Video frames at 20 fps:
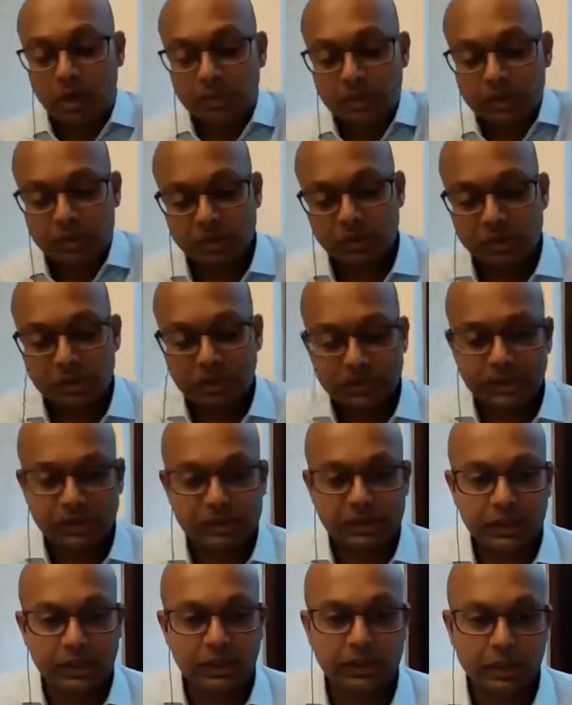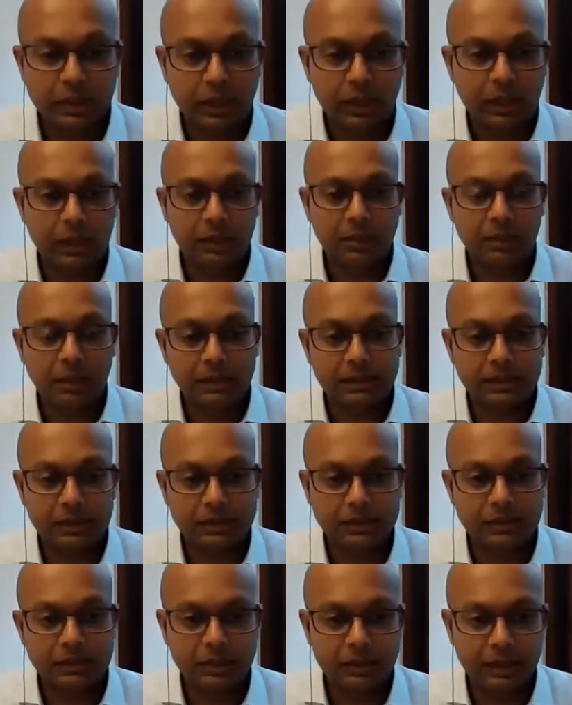I mean, just as I said at
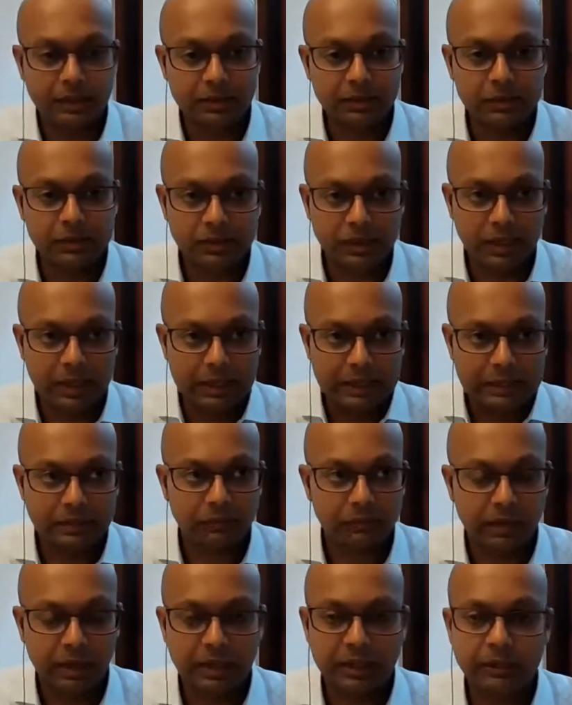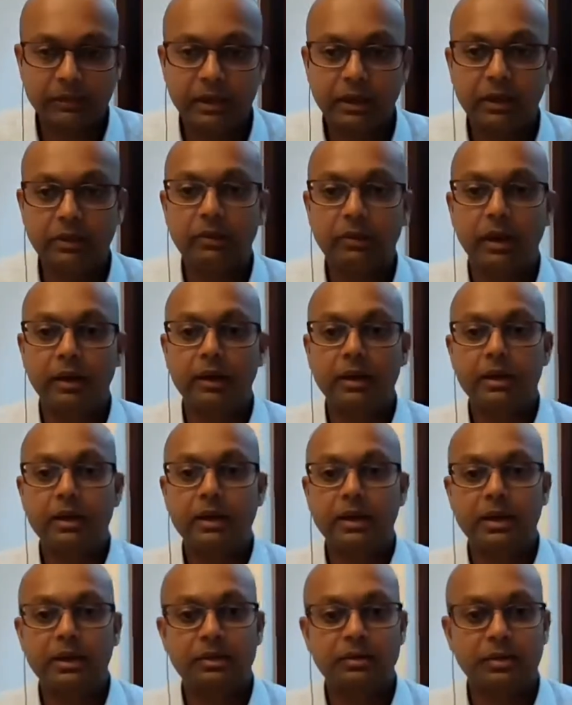the start, we are living in very
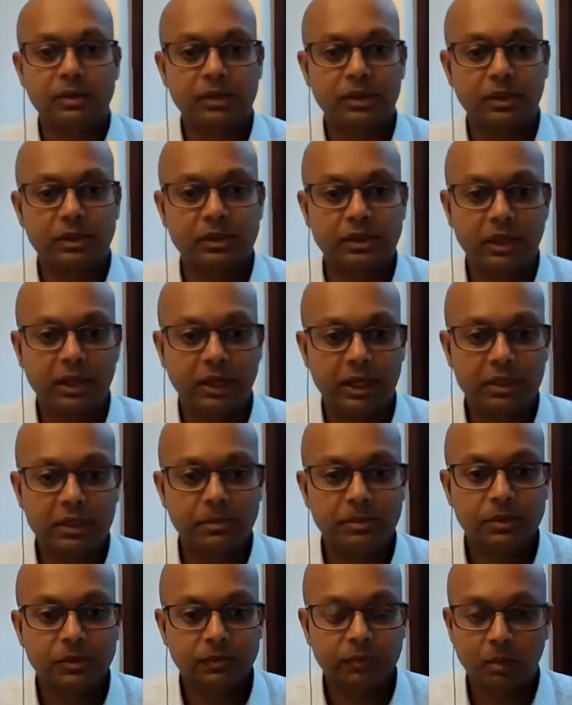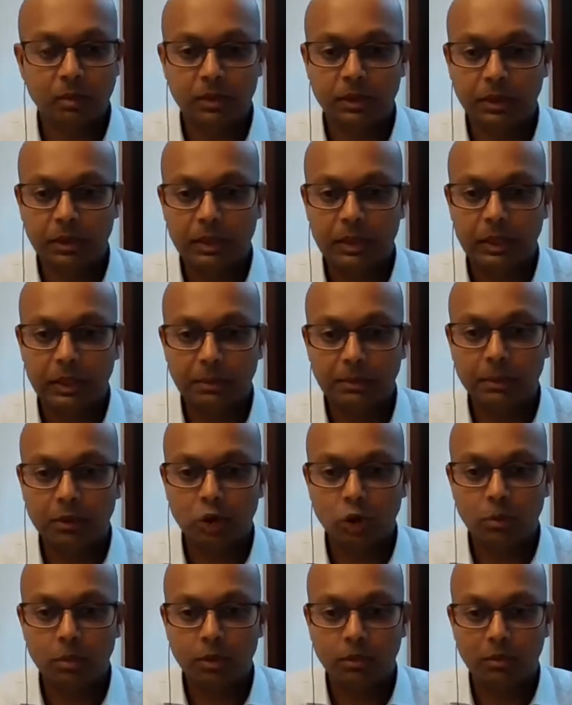interesting times from a
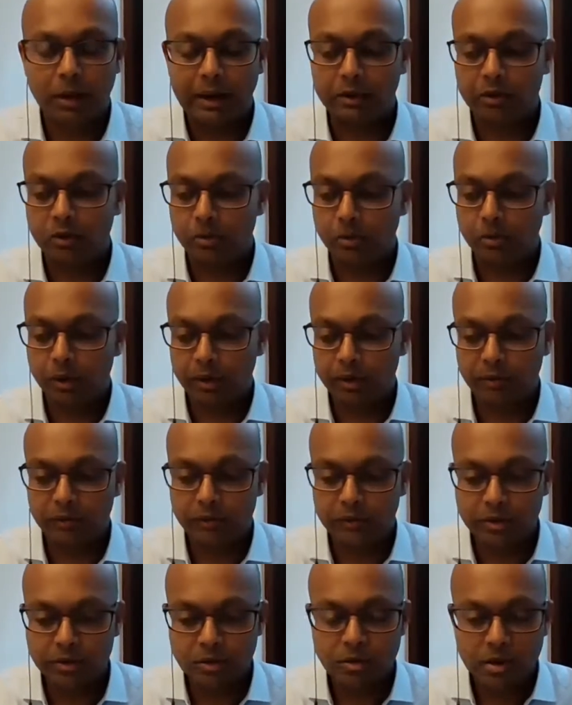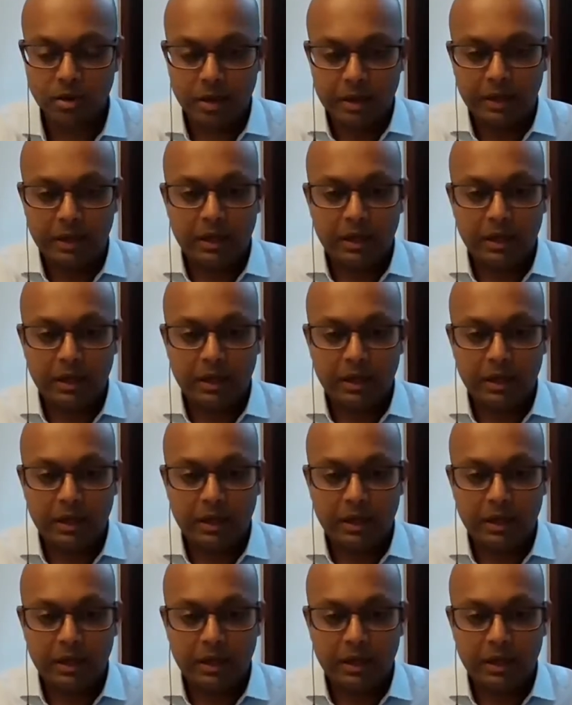global macro point of view.